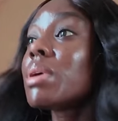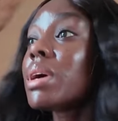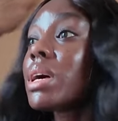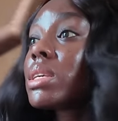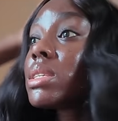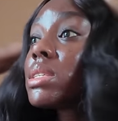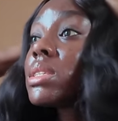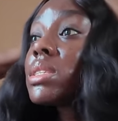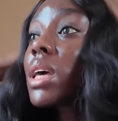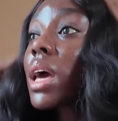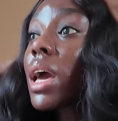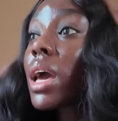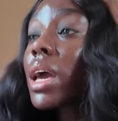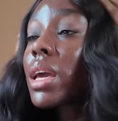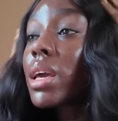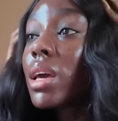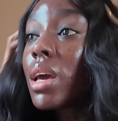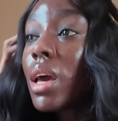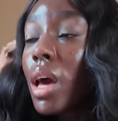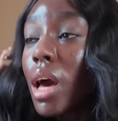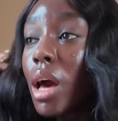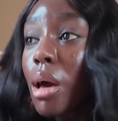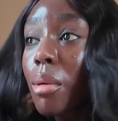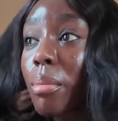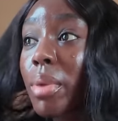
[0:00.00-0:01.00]
per se,
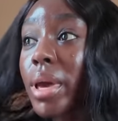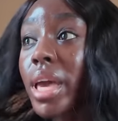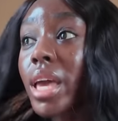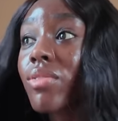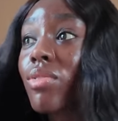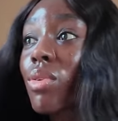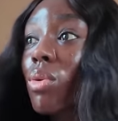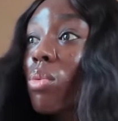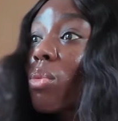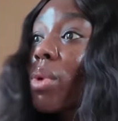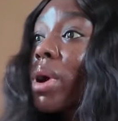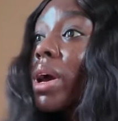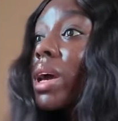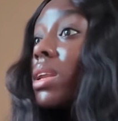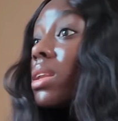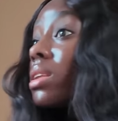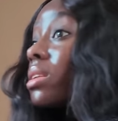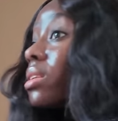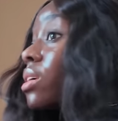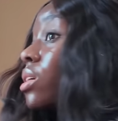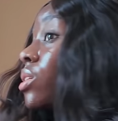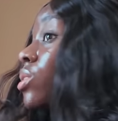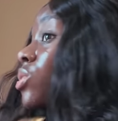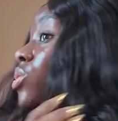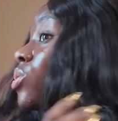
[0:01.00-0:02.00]
but even
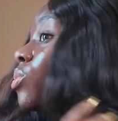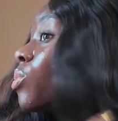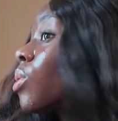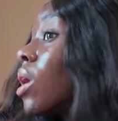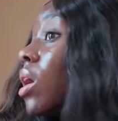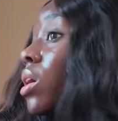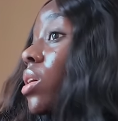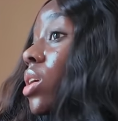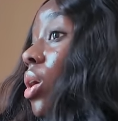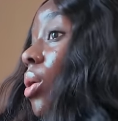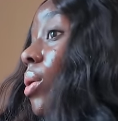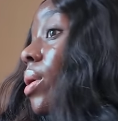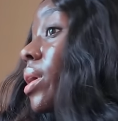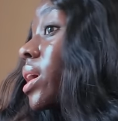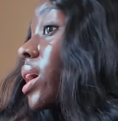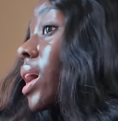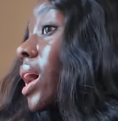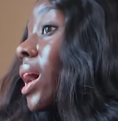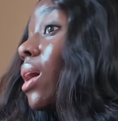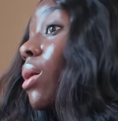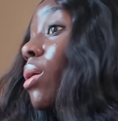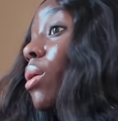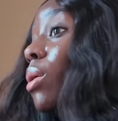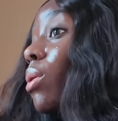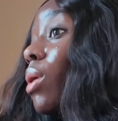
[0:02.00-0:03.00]
when you are going
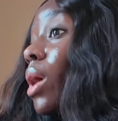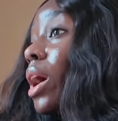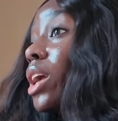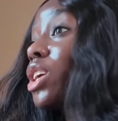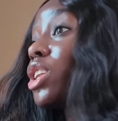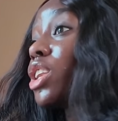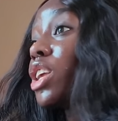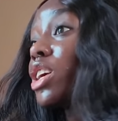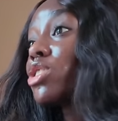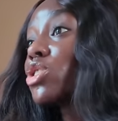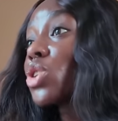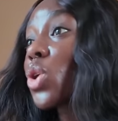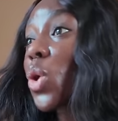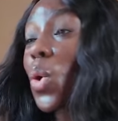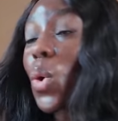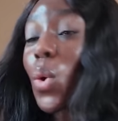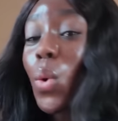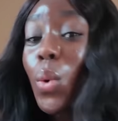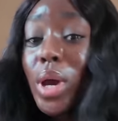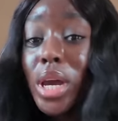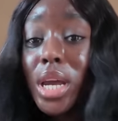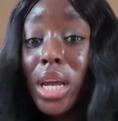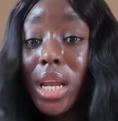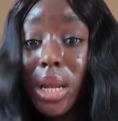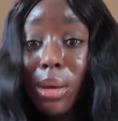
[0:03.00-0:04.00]
out and you need to
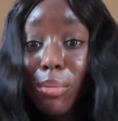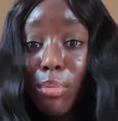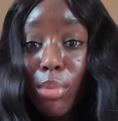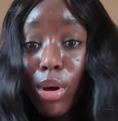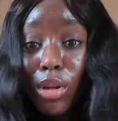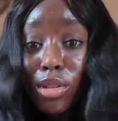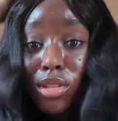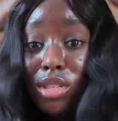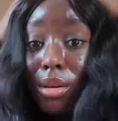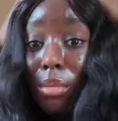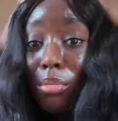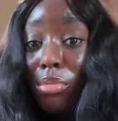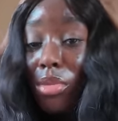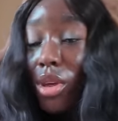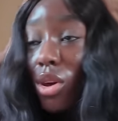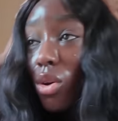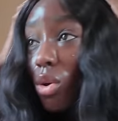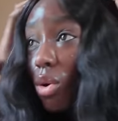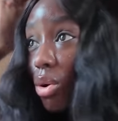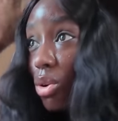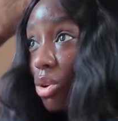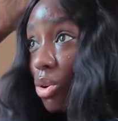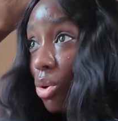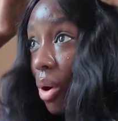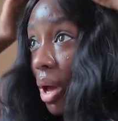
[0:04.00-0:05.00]
quickly put something
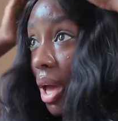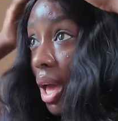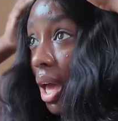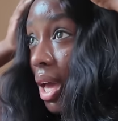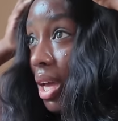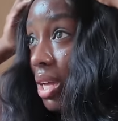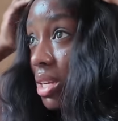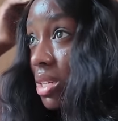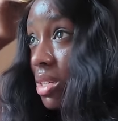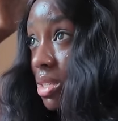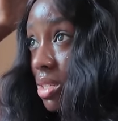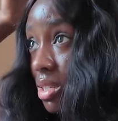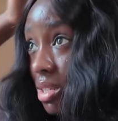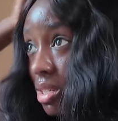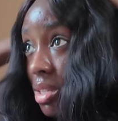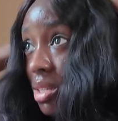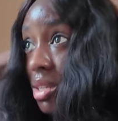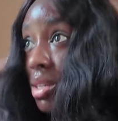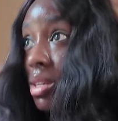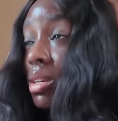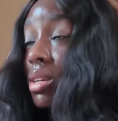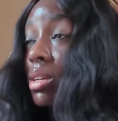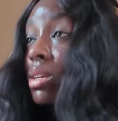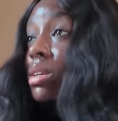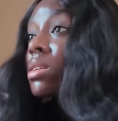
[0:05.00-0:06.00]
on your head,
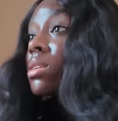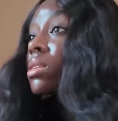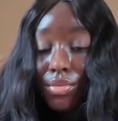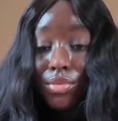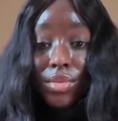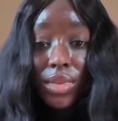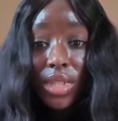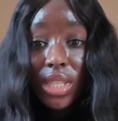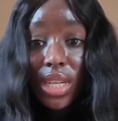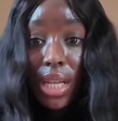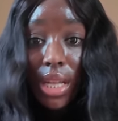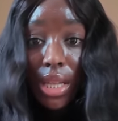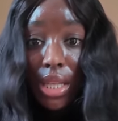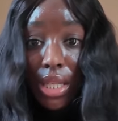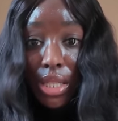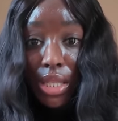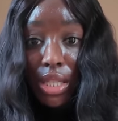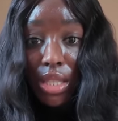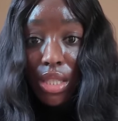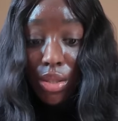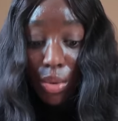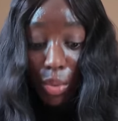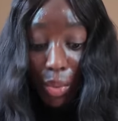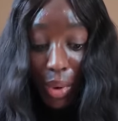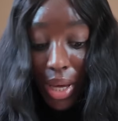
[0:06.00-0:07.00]
this
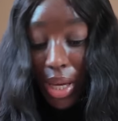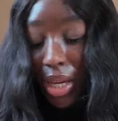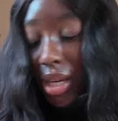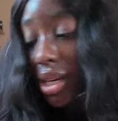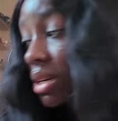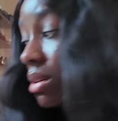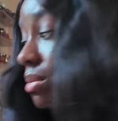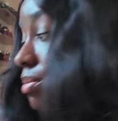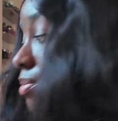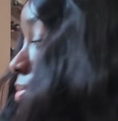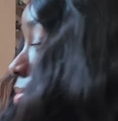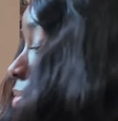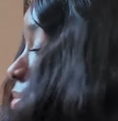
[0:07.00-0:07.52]
is the wig.